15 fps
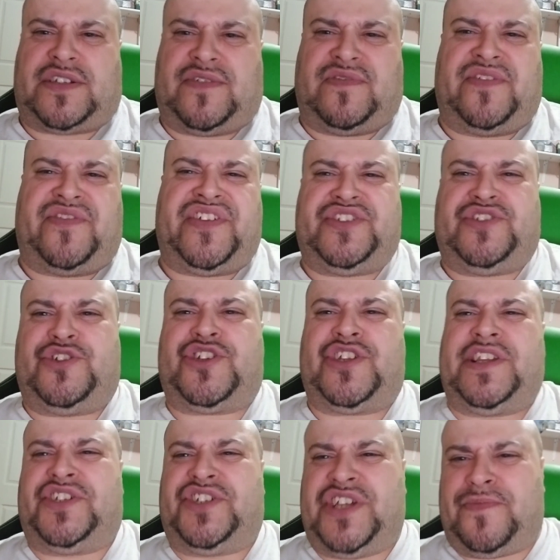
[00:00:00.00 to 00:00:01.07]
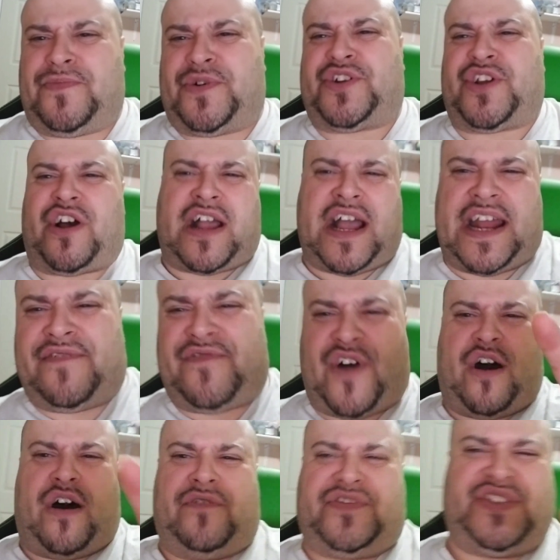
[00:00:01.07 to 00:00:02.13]
of living is usually cheaper to kind of
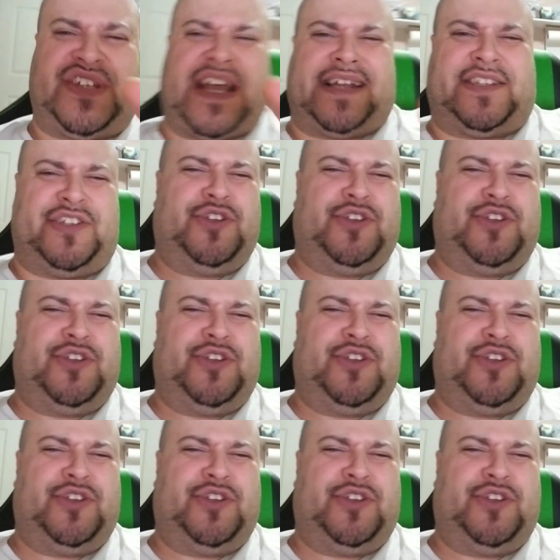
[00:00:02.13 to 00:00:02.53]
offset.